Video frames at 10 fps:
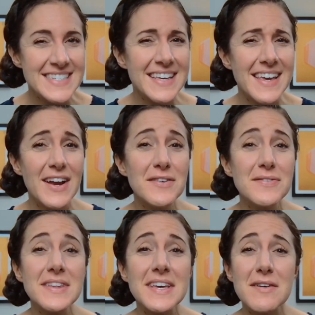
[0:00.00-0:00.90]
to
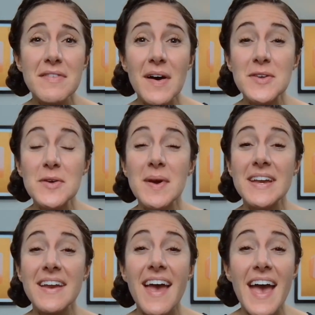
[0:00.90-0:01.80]
carefully
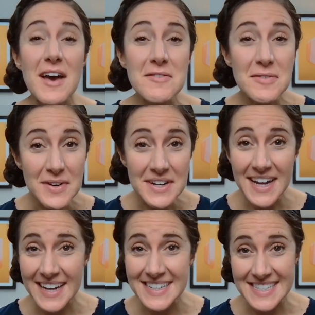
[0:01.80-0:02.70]
evaluate
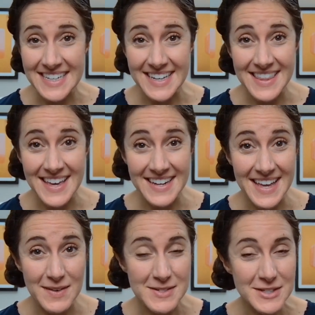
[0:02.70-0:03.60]
every idea they
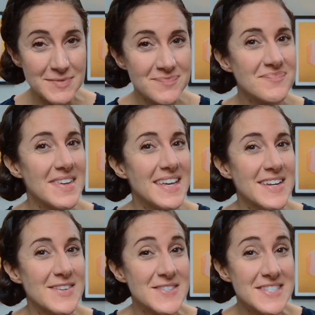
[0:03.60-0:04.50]
encounter
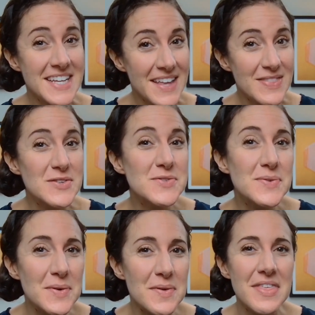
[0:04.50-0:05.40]
and understand the
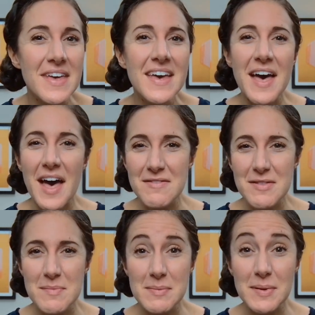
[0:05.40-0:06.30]
truth of
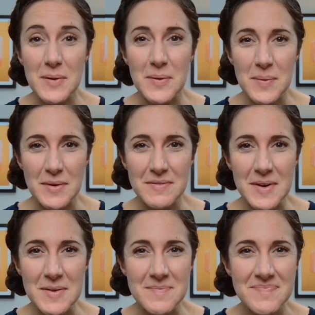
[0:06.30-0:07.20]
the biblical
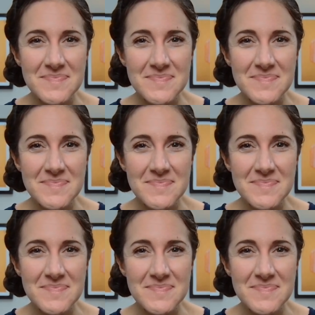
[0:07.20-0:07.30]
worldview.